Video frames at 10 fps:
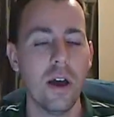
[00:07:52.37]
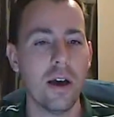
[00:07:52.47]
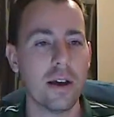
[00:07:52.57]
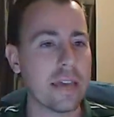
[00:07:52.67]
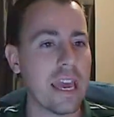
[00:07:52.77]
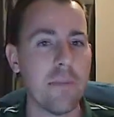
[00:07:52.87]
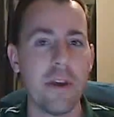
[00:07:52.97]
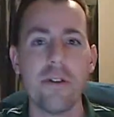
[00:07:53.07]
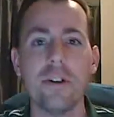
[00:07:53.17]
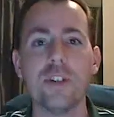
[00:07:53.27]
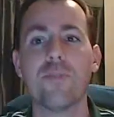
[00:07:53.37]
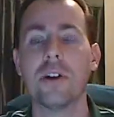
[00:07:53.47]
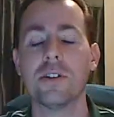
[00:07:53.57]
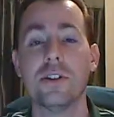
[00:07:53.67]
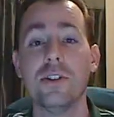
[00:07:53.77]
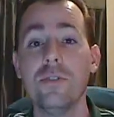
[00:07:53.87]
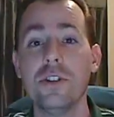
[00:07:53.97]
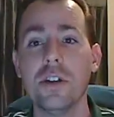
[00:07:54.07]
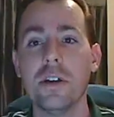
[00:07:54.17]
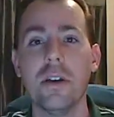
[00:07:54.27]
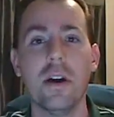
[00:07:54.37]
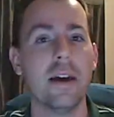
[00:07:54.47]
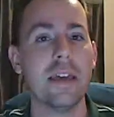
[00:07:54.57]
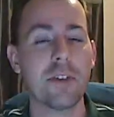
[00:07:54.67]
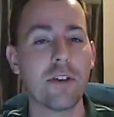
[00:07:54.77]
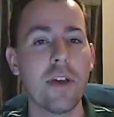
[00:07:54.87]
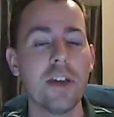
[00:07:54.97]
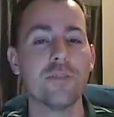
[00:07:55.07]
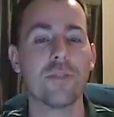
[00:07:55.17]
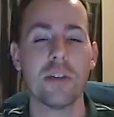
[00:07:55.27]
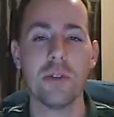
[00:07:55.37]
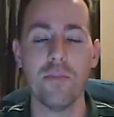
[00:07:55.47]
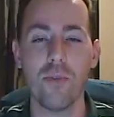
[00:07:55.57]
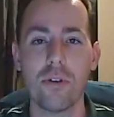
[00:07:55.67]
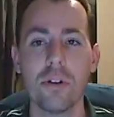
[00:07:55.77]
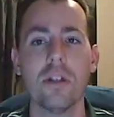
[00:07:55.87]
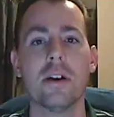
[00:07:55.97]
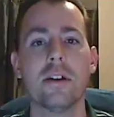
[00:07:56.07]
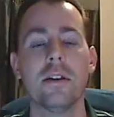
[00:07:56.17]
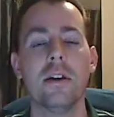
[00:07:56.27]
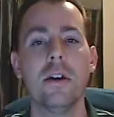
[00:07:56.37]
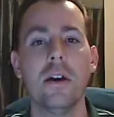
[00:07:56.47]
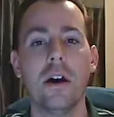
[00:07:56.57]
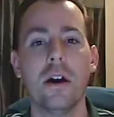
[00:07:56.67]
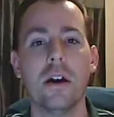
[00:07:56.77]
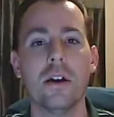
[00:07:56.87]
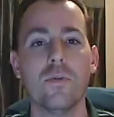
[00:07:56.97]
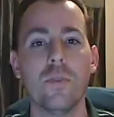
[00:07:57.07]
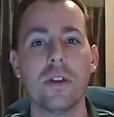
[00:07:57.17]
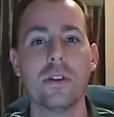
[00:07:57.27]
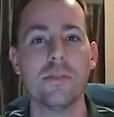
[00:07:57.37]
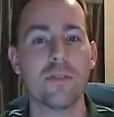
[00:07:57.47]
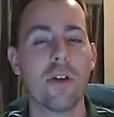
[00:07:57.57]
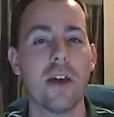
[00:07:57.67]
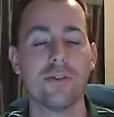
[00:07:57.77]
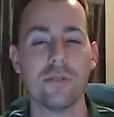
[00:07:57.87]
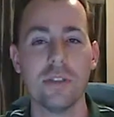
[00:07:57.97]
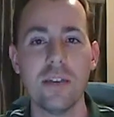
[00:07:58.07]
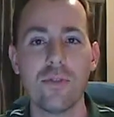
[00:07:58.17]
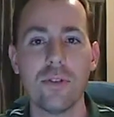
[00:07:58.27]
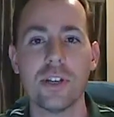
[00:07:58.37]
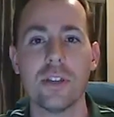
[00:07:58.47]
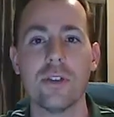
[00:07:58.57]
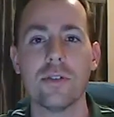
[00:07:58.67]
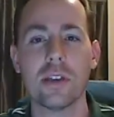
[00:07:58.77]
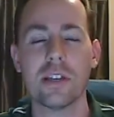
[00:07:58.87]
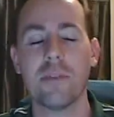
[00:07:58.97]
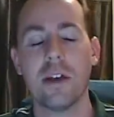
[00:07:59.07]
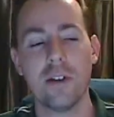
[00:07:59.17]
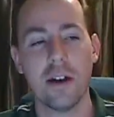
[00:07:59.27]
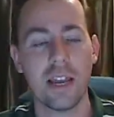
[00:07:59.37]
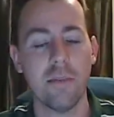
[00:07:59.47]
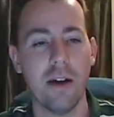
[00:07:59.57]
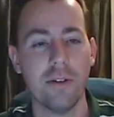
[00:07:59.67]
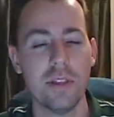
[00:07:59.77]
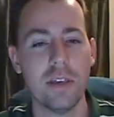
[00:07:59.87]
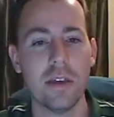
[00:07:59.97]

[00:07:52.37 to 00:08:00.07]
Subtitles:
gay marriage, prostitution, immigration, we're going to be more aligned with Democrats or liberals on those things. And I'm not talking about the